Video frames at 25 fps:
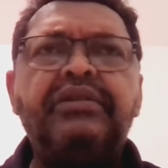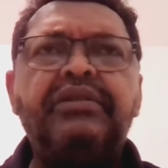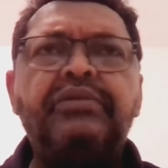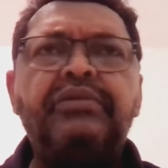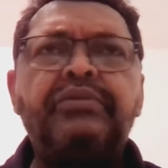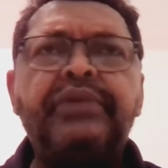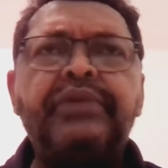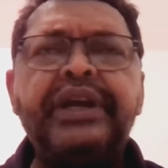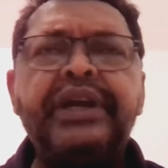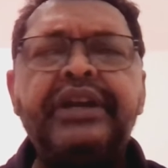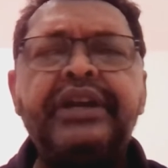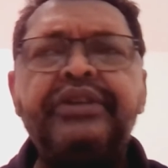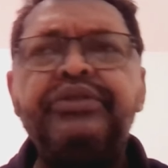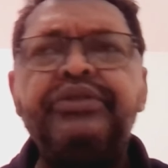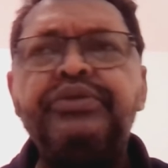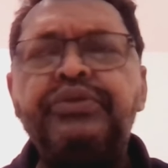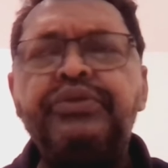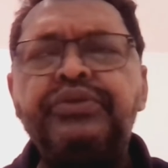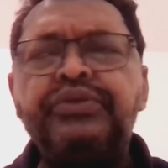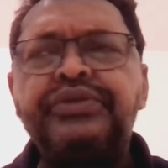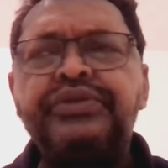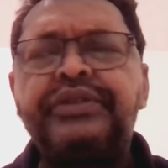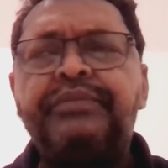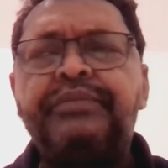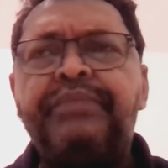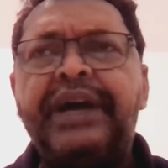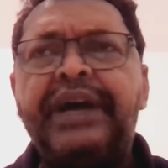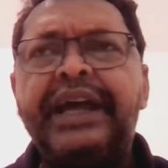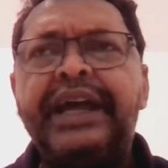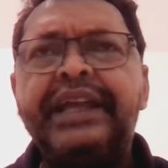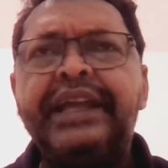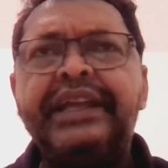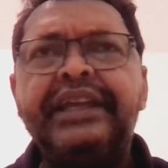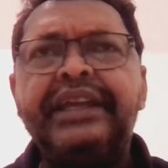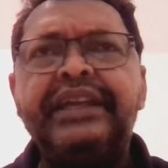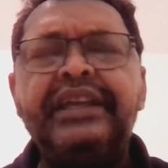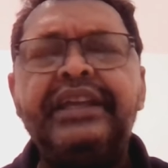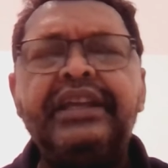were used
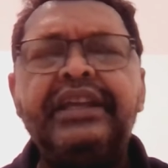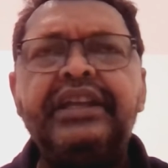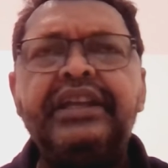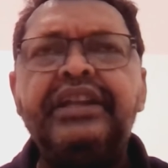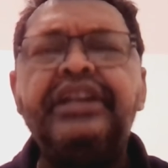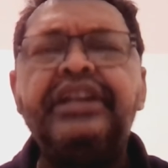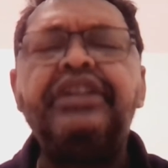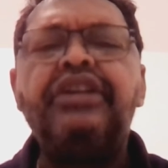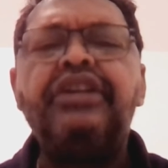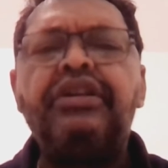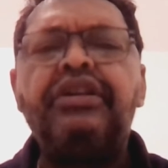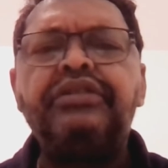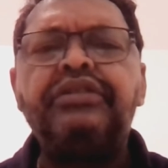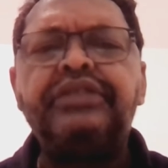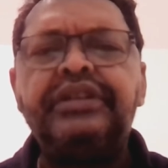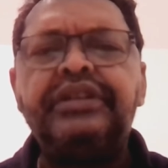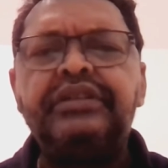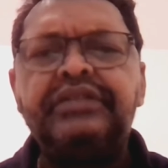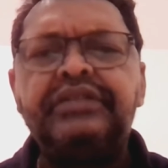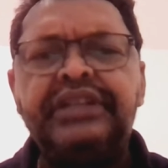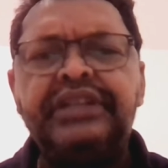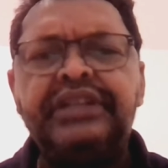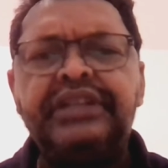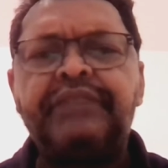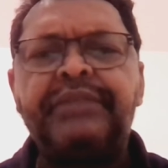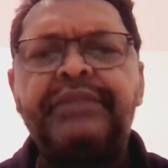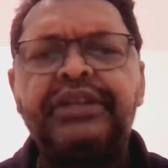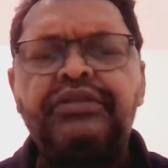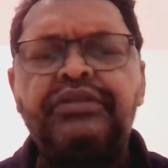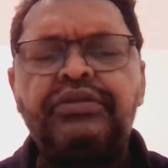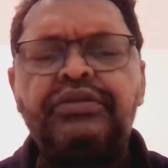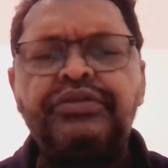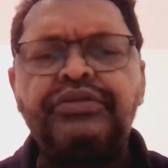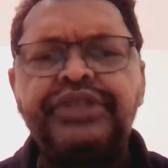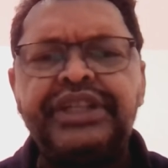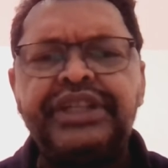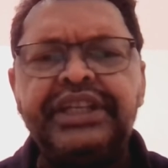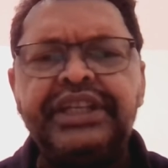by
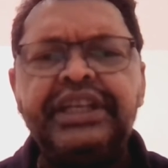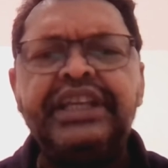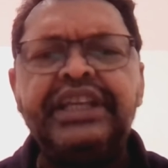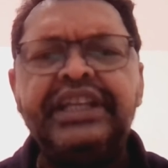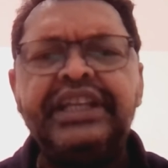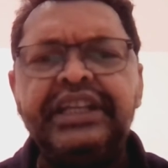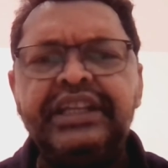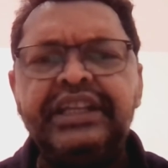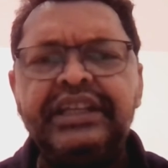non-dermatology,